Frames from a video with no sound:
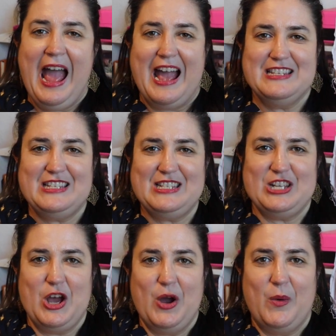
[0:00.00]
and
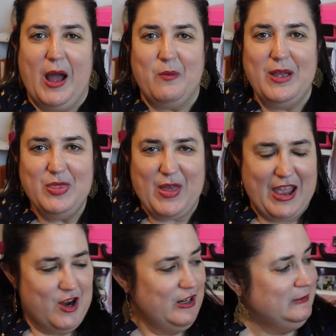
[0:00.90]
so I went
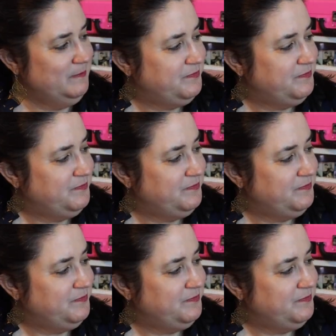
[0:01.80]
there